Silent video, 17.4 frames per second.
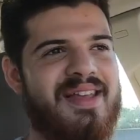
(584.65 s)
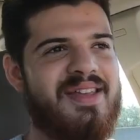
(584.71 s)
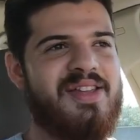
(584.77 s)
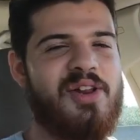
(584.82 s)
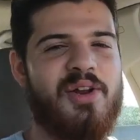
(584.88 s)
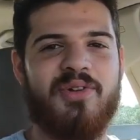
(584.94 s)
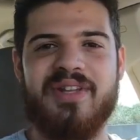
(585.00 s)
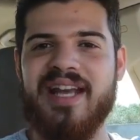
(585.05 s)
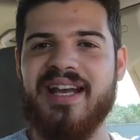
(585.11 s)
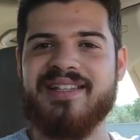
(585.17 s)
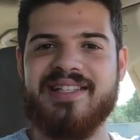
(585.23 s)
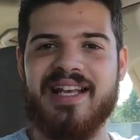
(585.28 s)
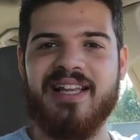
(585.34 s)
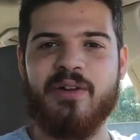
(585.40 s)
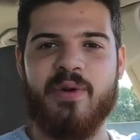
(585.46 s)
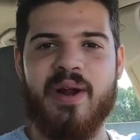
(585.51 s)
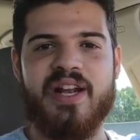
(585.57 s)
You know, the
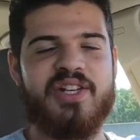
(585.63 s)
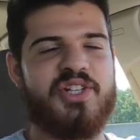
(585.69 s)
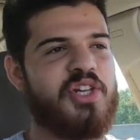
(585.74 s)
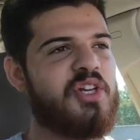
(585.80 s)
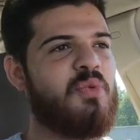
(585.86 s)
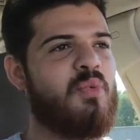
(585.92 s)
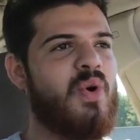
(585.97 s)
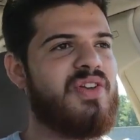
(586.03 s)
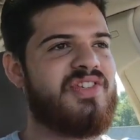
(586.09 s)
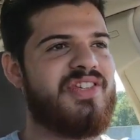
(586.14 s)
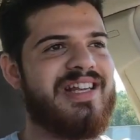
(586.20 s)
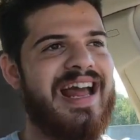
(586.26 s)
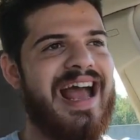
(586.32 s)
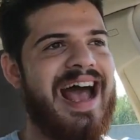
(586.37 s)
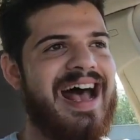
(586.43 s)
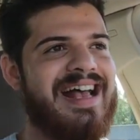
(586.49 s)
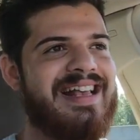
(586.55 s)
acceleration
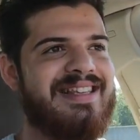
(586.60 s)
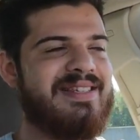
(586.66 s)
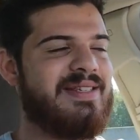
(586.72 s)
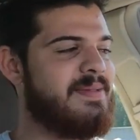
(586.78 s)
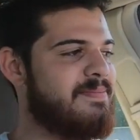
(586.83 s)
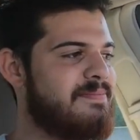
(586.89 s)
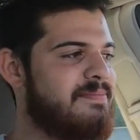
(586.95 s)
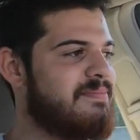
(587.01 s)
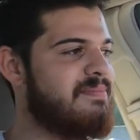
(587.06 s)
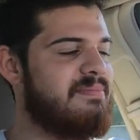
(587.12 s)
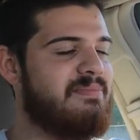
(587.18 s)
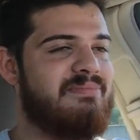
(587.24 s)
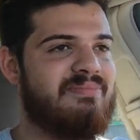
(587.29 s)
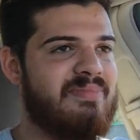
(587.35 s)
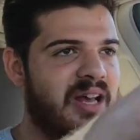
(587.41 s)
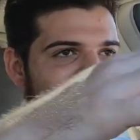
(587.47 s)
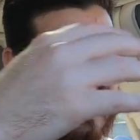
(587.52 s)
wasn't as,
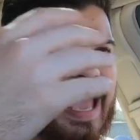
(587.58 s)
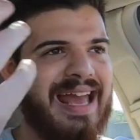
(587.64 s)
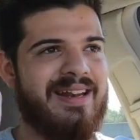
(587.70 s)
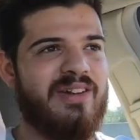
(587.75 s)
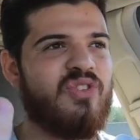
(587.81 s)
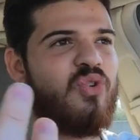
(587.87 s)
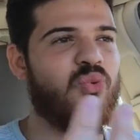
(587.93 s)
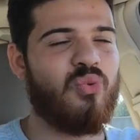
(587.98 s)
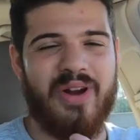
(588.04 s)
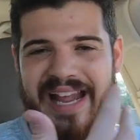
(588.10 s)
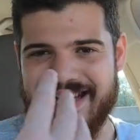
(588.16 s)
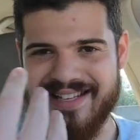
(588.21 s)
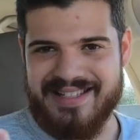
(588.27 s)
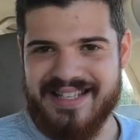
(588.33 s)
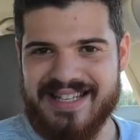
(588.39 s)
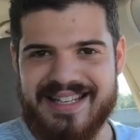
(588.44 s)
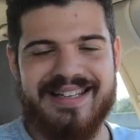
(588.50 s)
again,
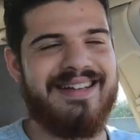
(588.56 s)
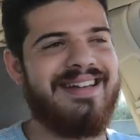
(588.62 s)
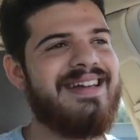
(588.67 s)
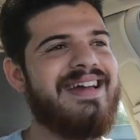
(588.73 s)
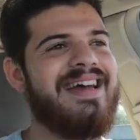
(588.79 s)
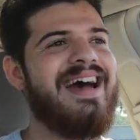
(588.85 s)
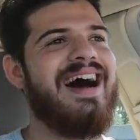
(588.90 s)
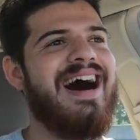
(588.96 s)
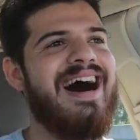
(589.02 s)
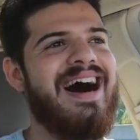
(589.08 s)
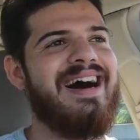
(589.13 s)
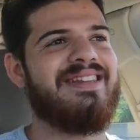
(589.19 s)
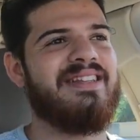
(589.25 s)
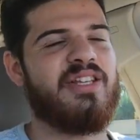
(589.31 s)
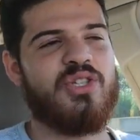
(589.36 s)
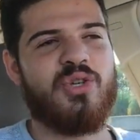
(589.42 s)
crazy. The